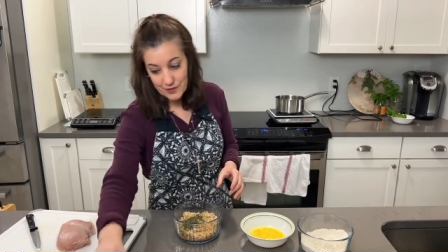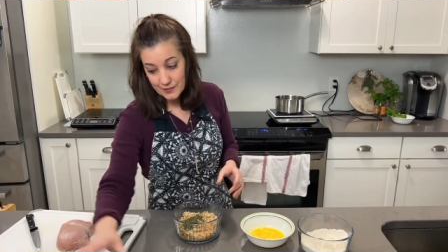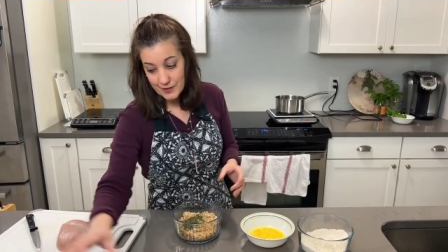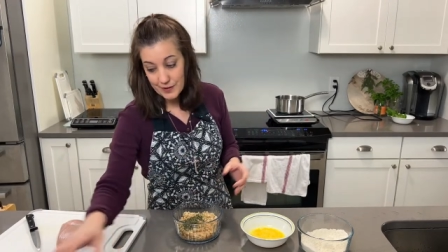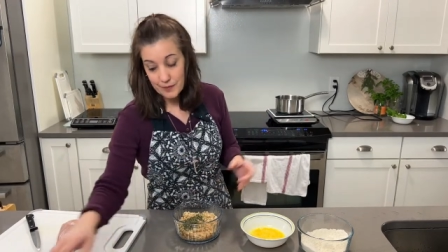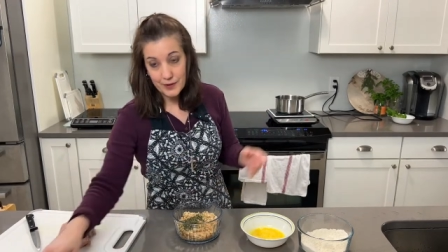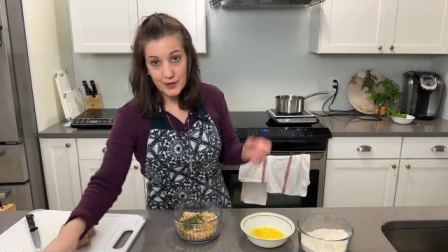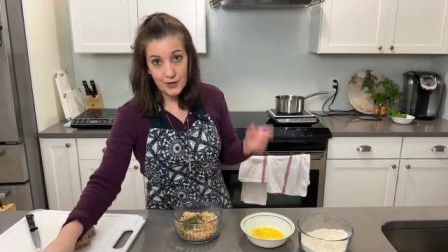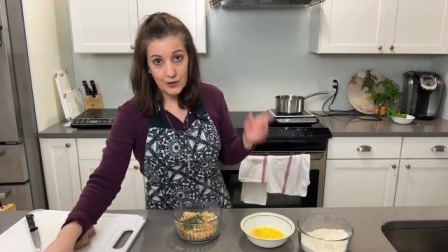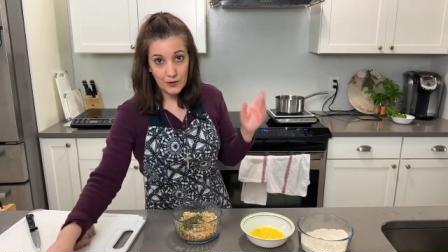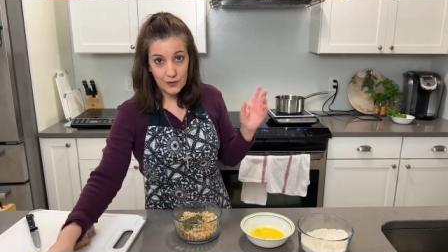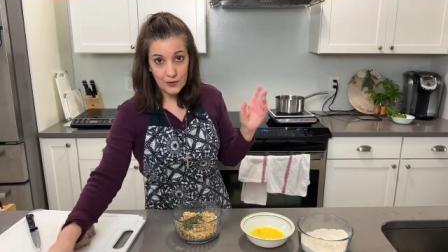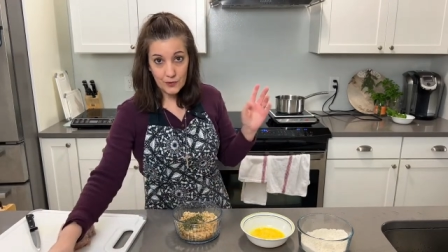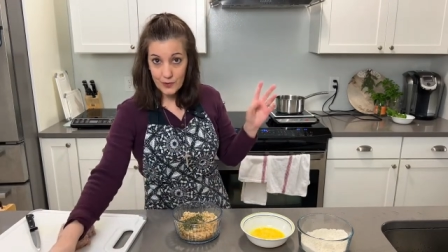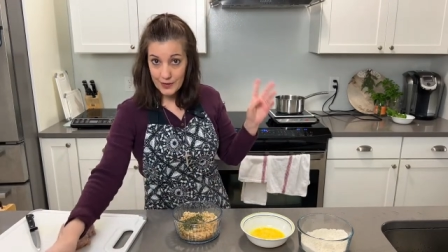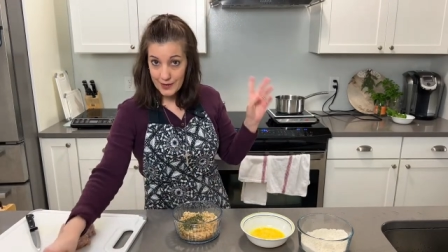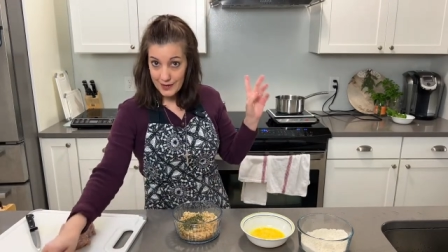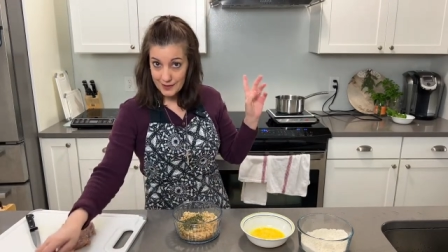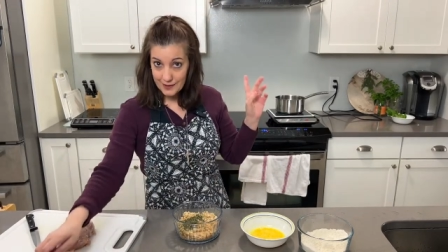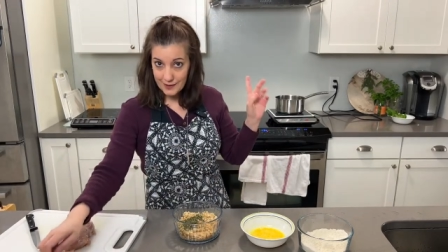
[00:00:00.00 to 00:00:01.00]
If anybody knows
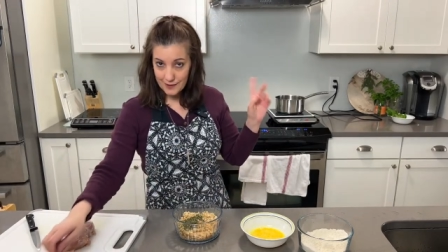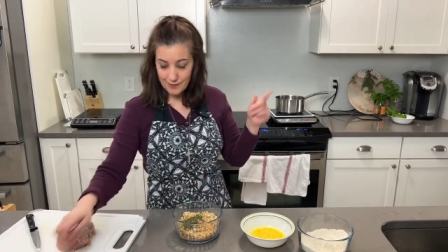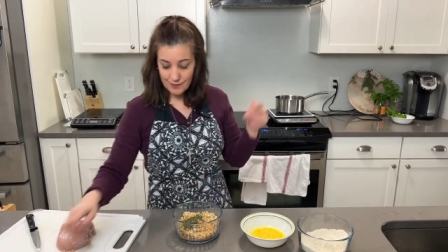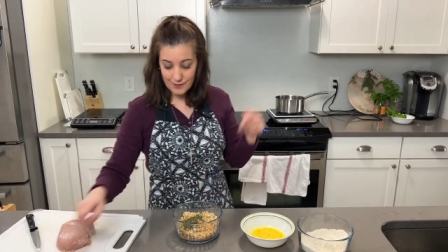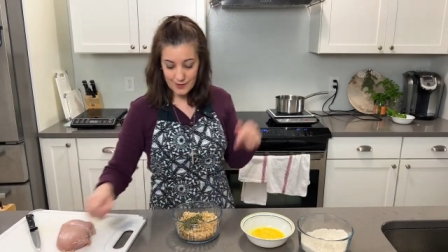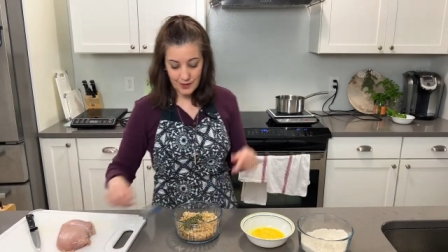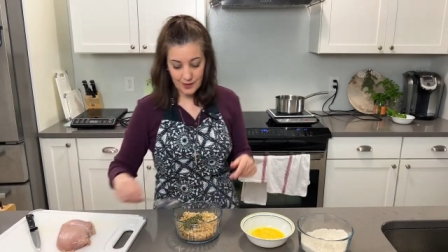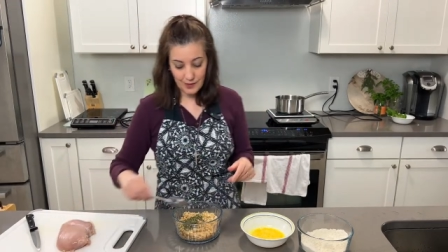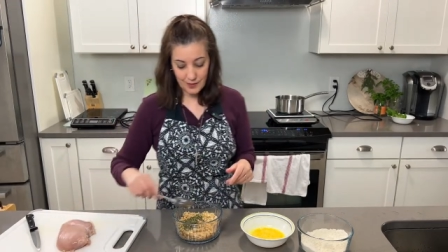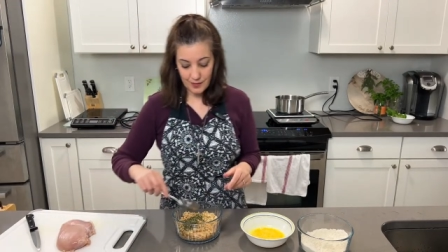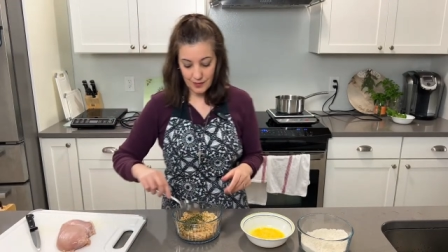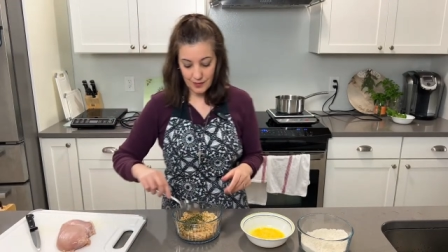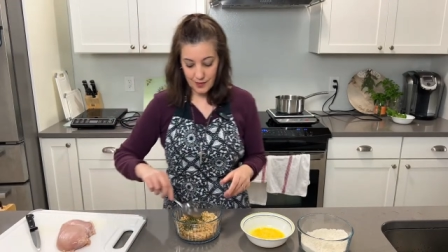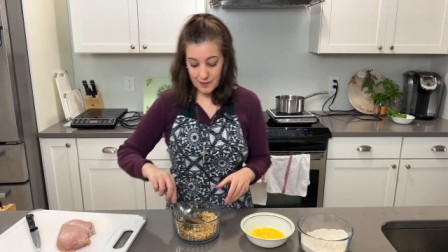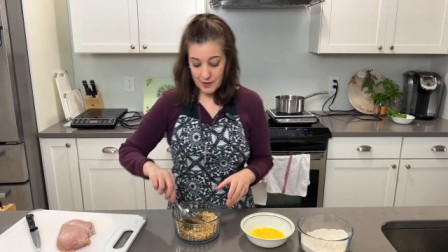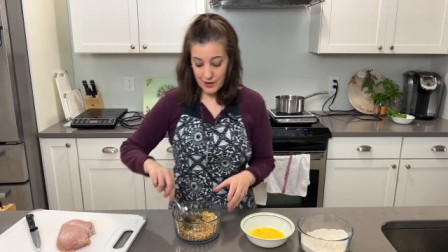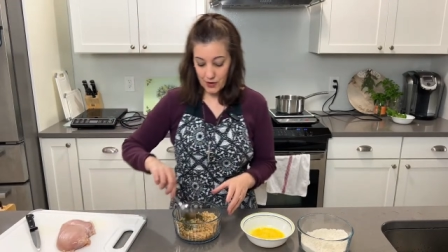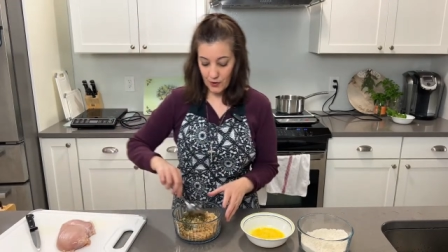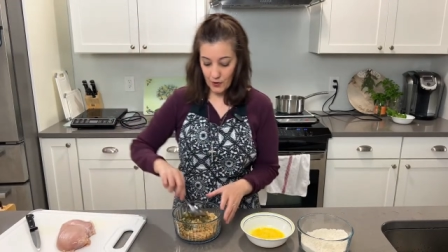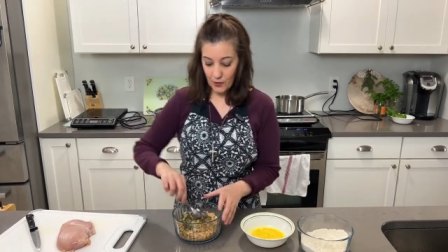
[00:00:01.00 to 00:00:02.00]
where to get them,
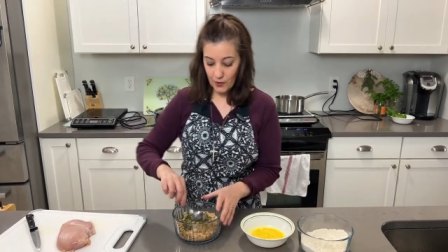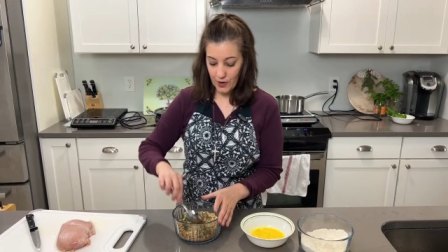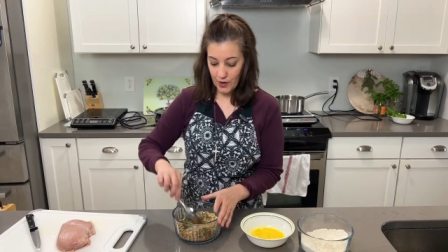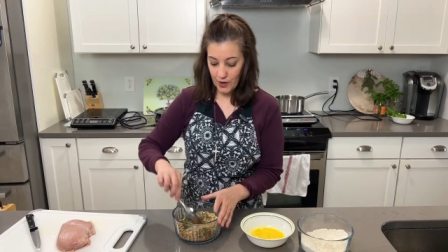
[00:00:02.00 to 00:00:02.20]
let me know.